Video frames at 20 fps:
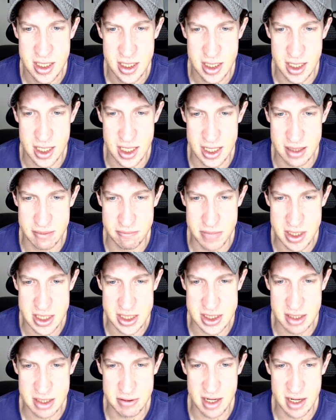um,
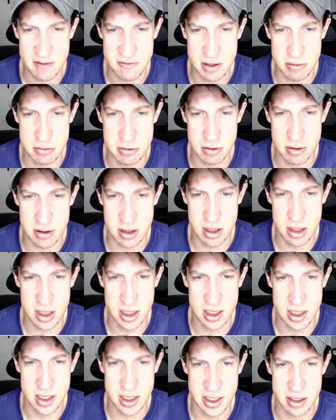because I would have to go through and
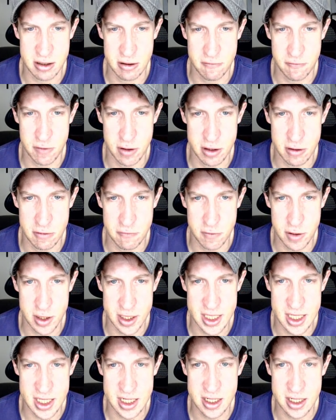click on it over and over
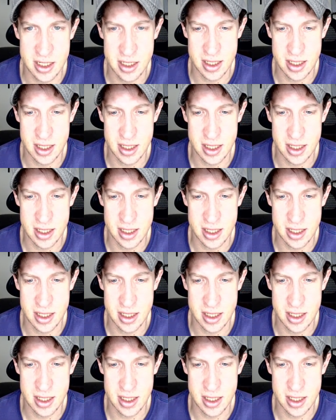again.